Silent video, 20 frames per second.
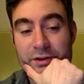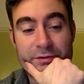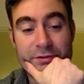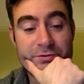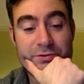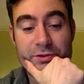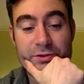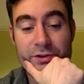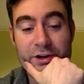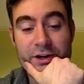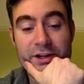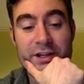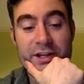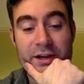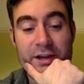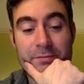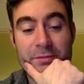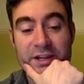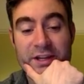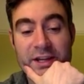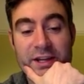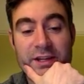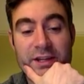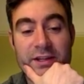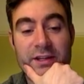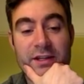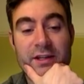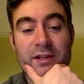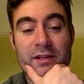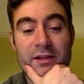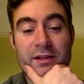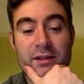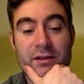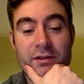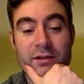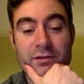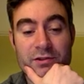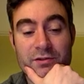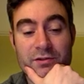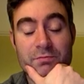trying to get my king
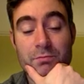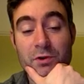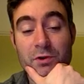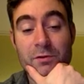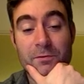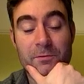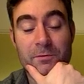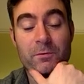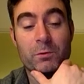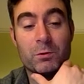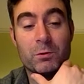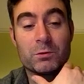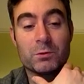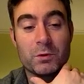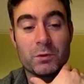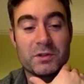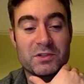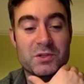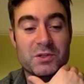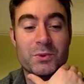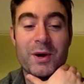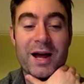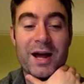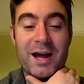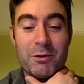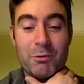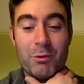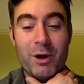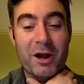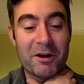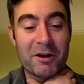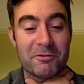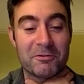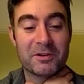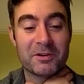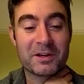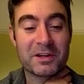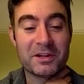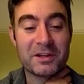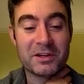just moved forward one square wherever
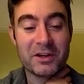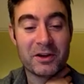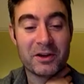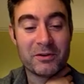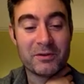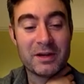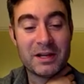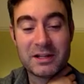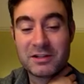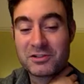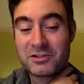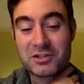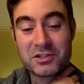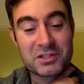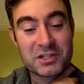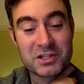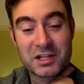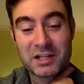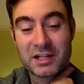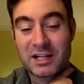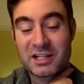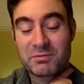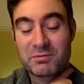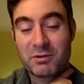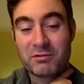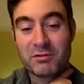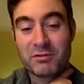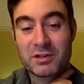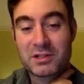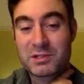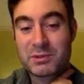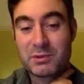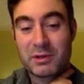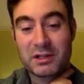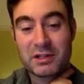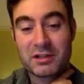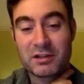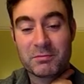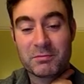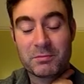it can go, just to connect my rook so I
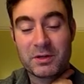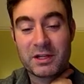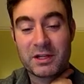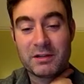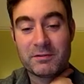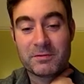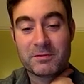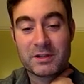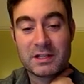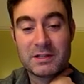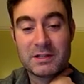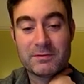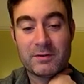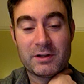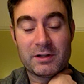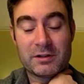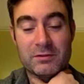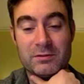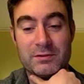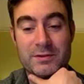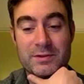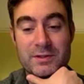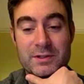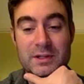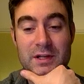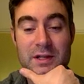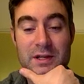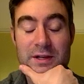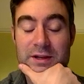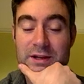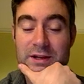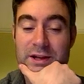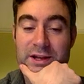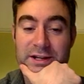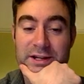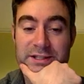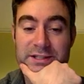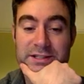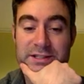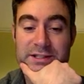can compete for these files.
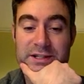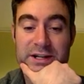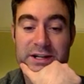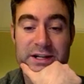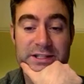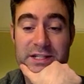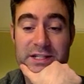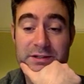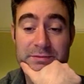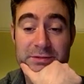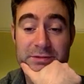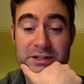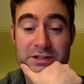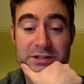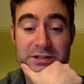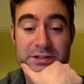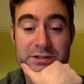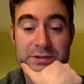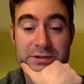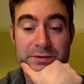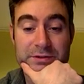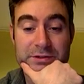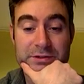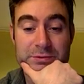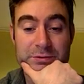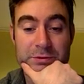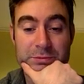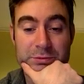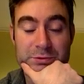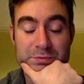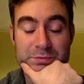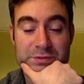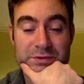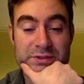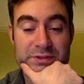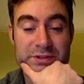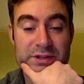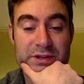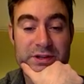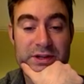And I didn't manage to solve those
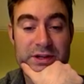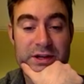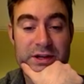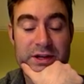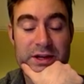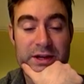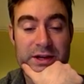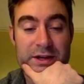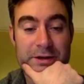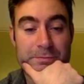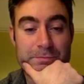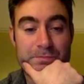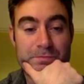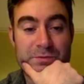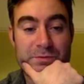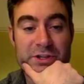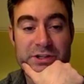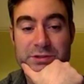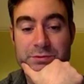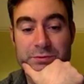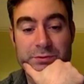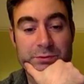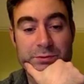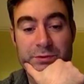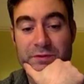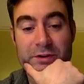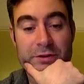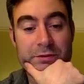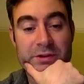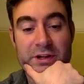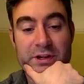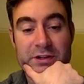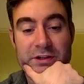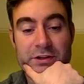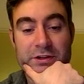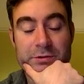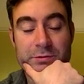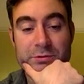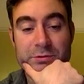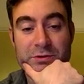problems because we've only had a
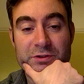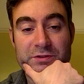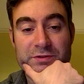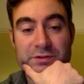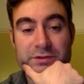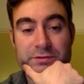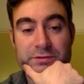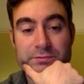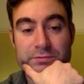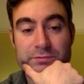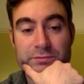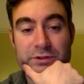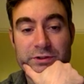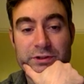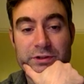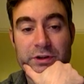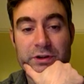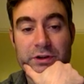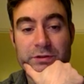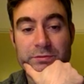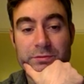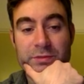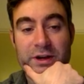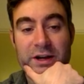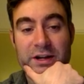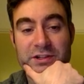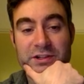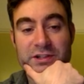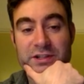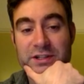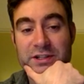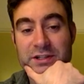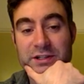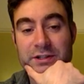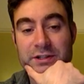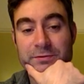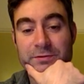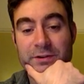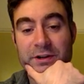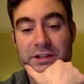couple of moves gone, but actually
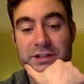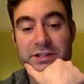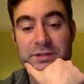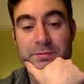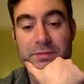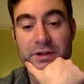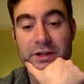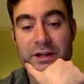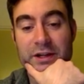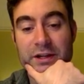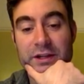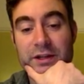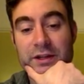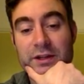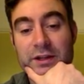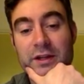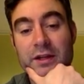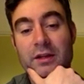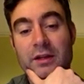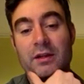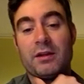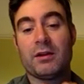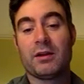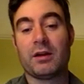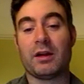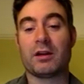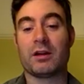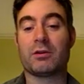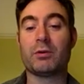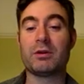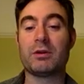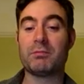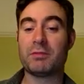he's threatening to play queen